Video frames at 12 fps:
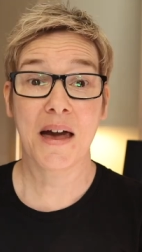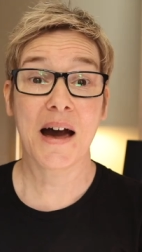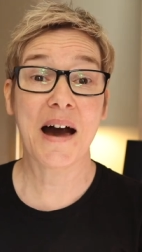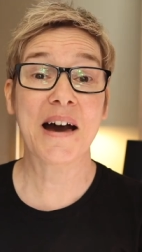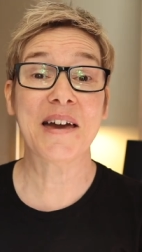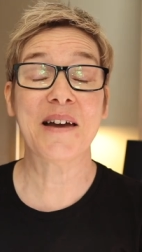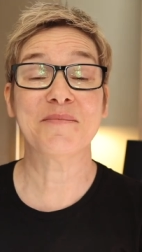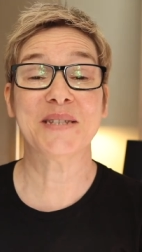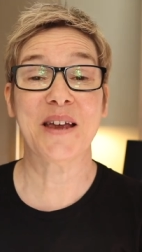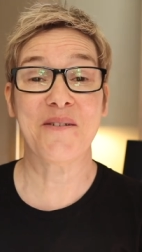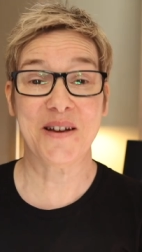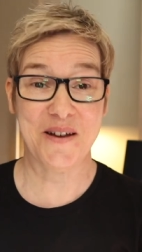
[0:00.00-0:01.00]
Hi, I'm
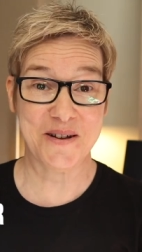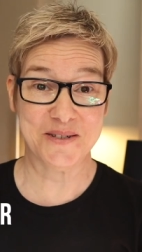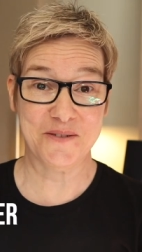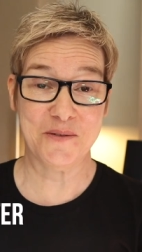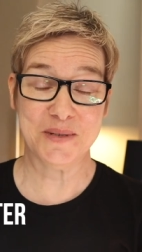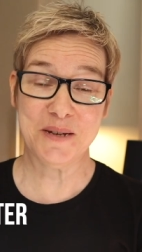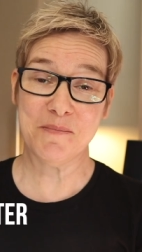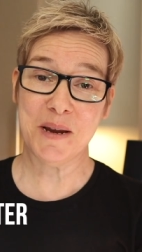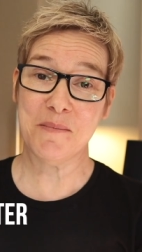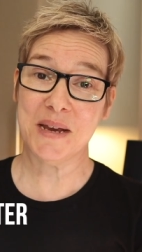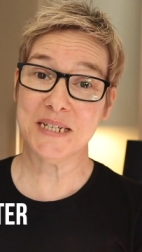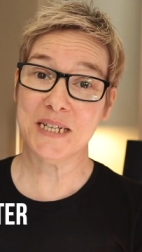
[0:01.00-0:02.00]
Sara Carter from
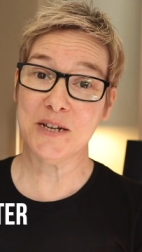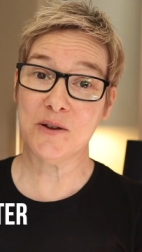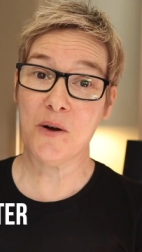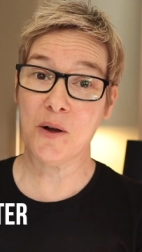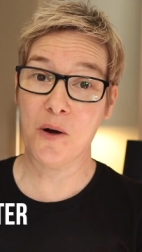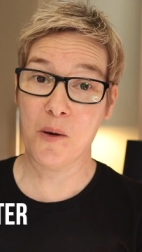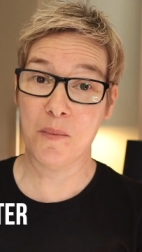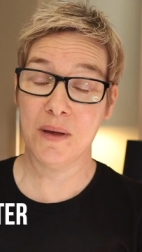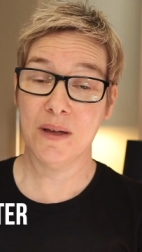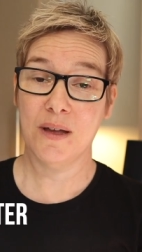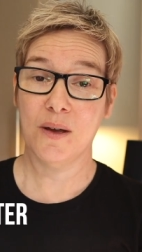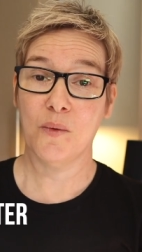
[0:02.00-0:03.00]
simplymixing.com,
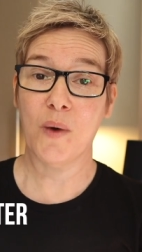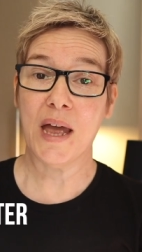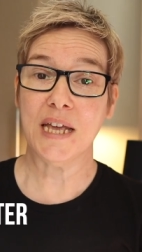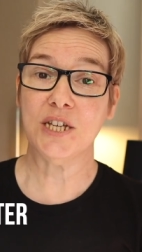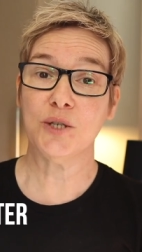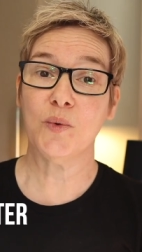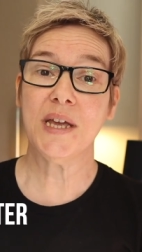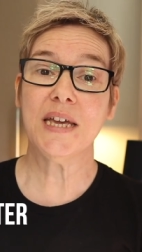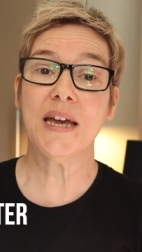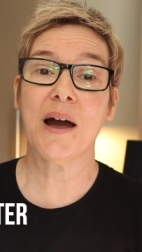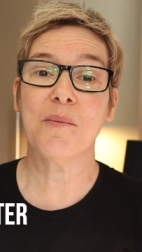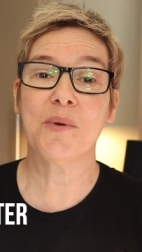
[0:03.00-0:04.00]
where each
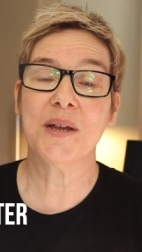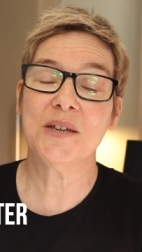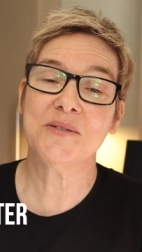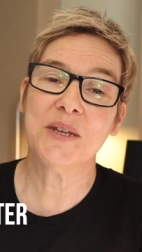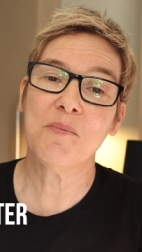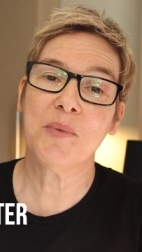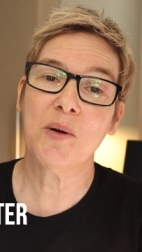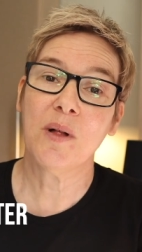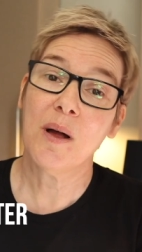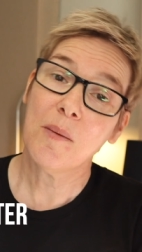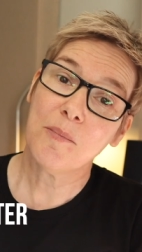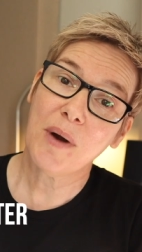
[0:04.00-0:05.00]
week I bring you
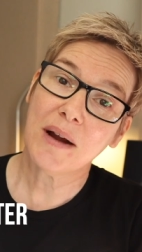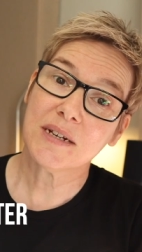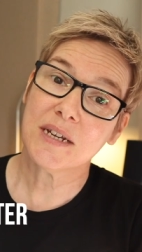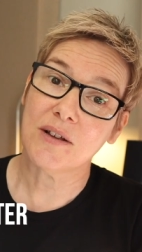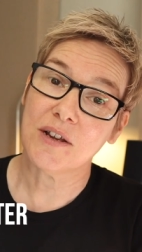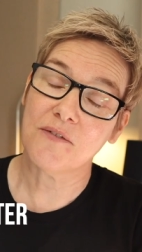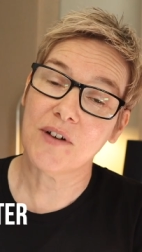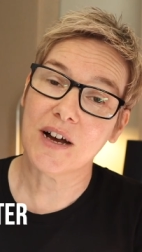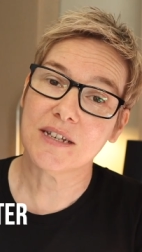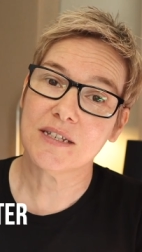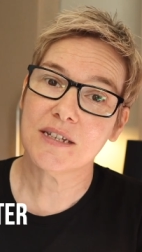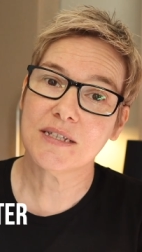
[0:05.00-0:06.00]
simple, practical
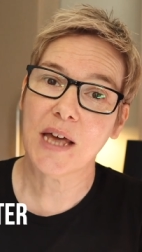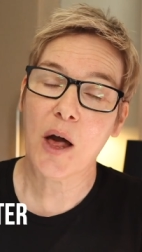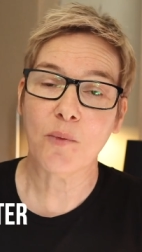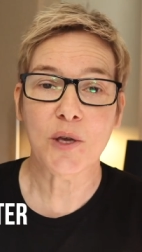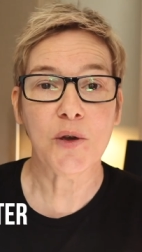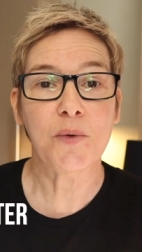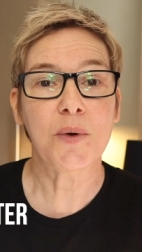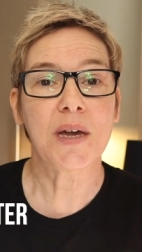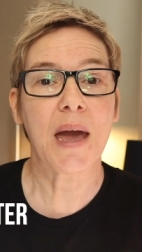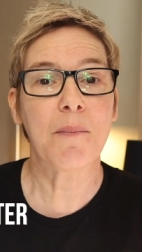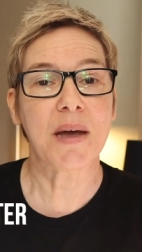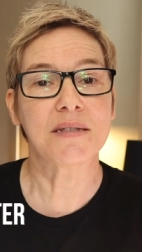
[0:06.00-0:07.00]
advice to help you
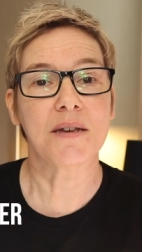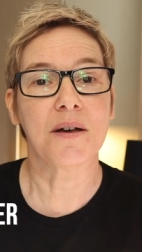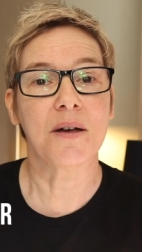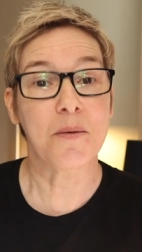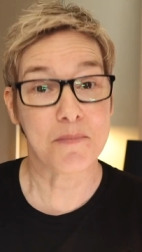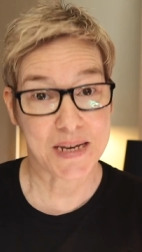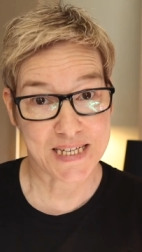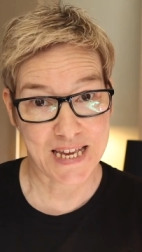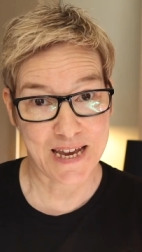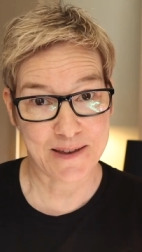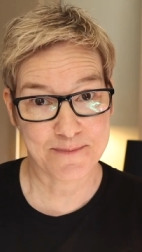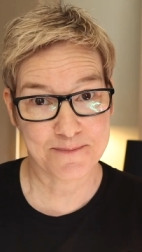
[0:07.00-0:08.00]
get better at
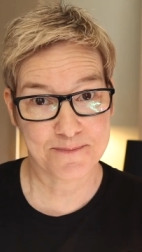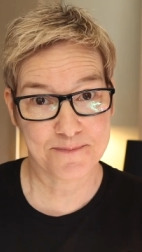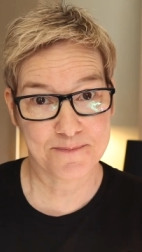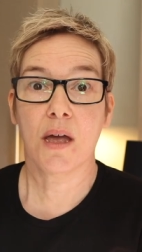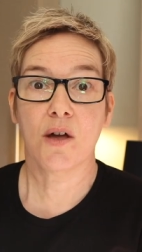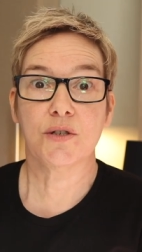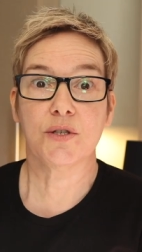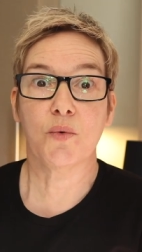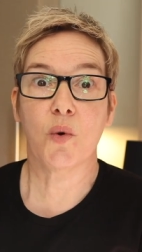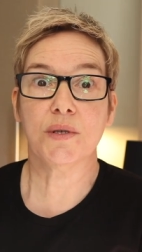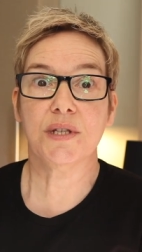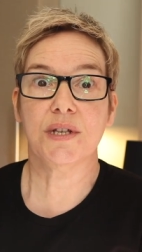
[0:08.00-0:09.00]
mixing. So,
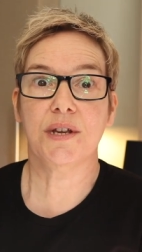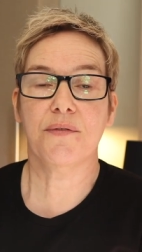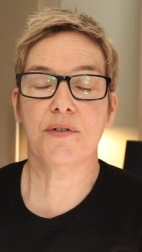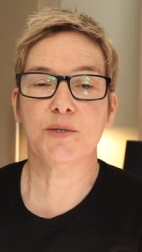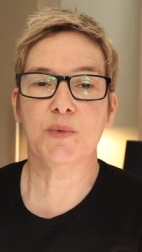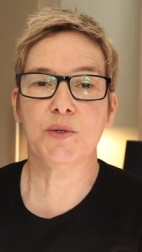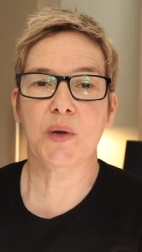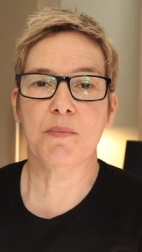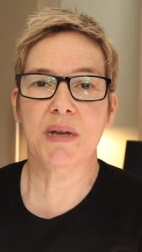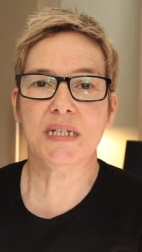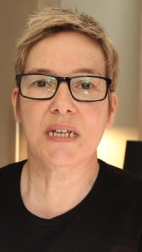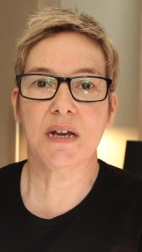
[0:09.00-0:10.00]
what's the difference between
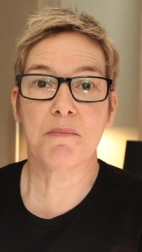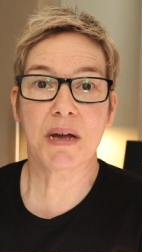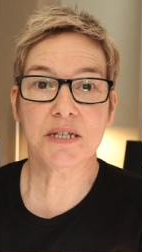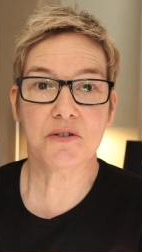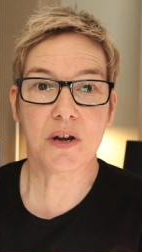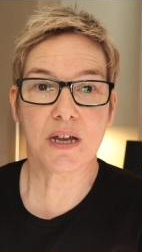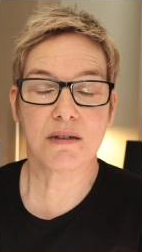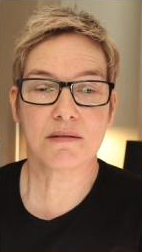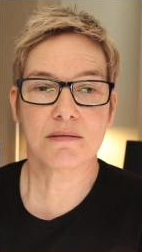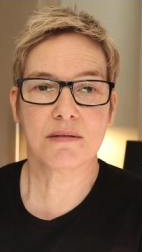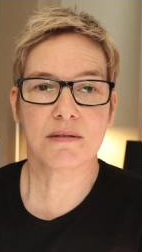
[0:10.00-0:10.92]
mixing and mastering?